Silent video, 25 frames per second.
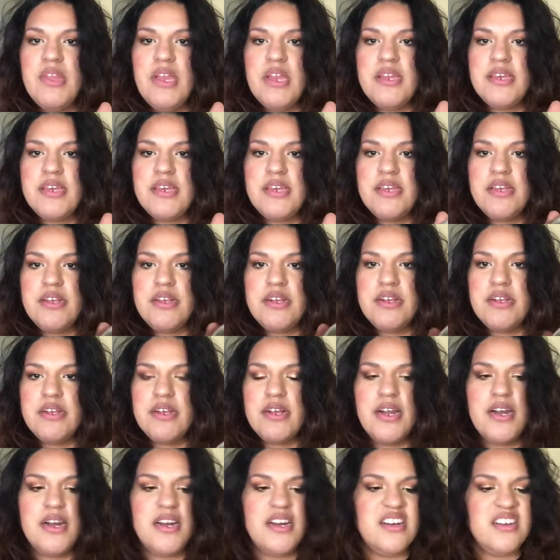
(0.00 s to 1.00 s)
here,
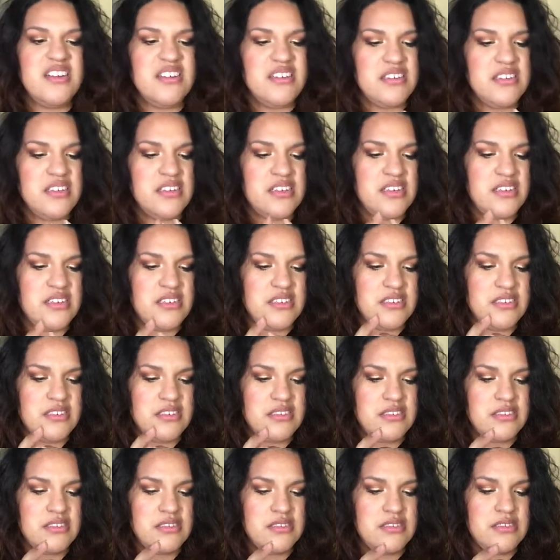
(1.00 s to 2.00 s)
uh,
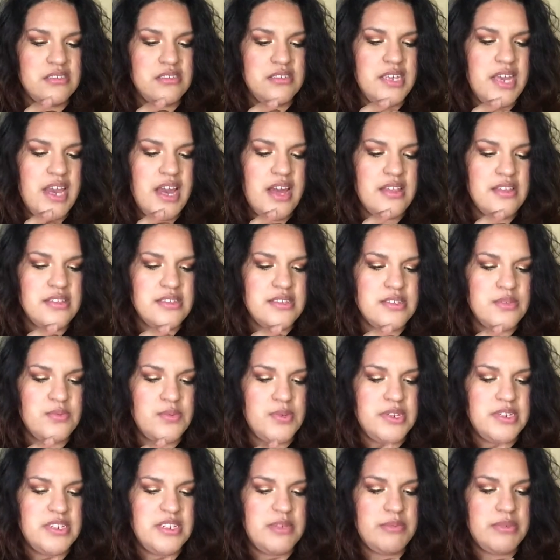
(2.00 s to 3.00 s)
yeah, this is
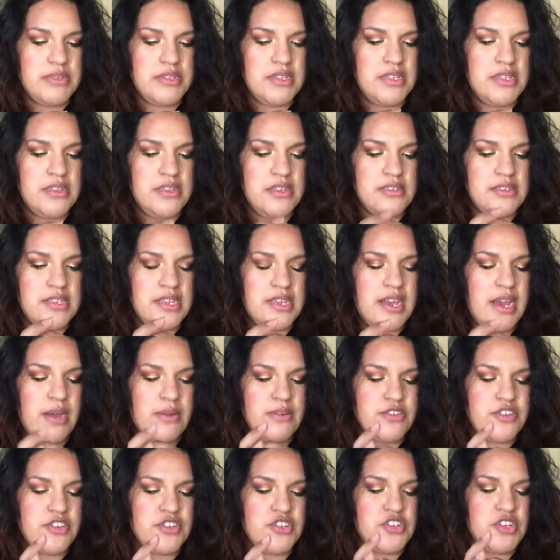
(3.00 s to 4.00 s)
what it typically looks like. I
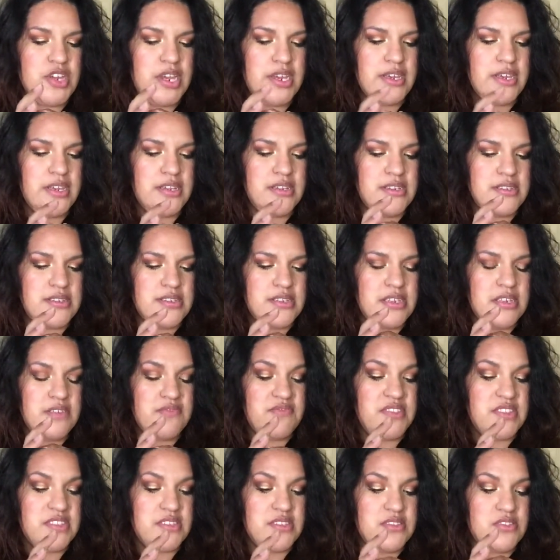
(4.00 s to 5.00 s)
was just checking to see
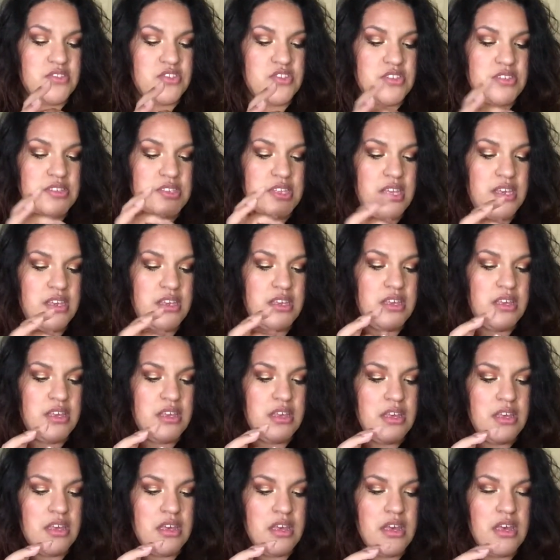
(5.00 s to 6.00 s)
if this is just like
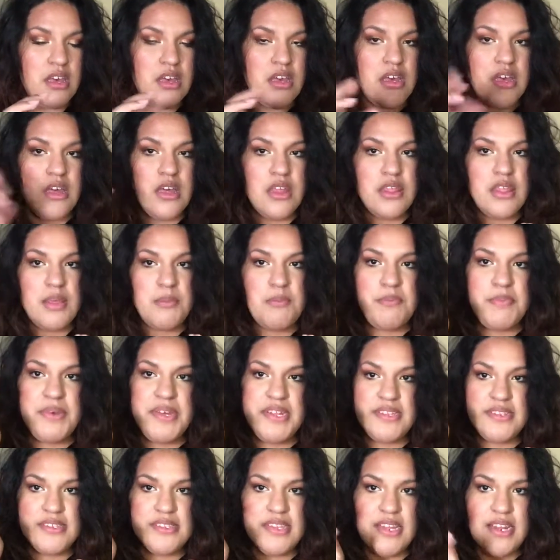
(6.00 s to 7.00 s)
the
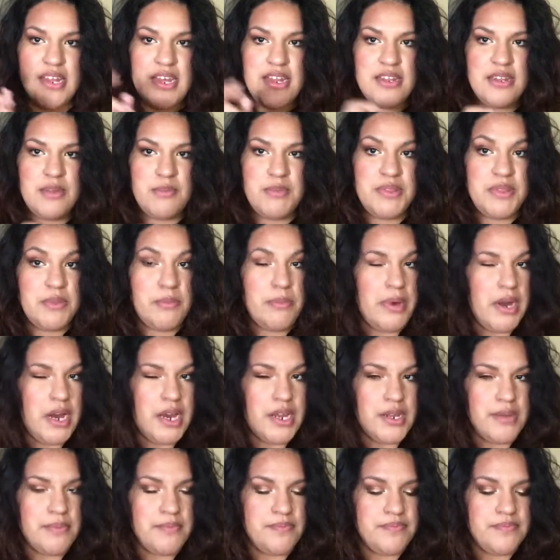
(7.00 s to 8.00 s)
bits that end up at the
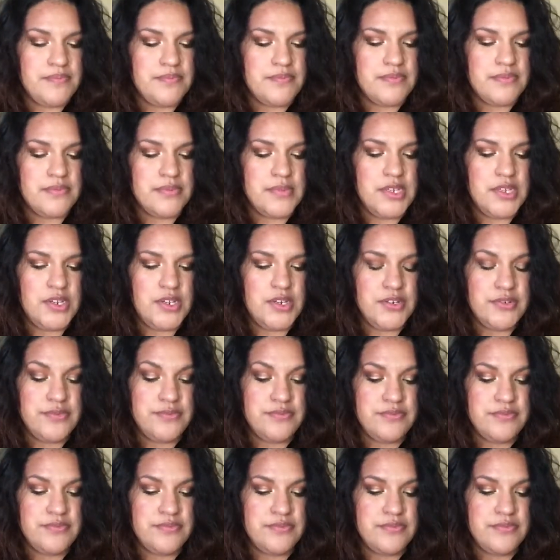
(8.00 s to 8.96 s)
bottom, you know?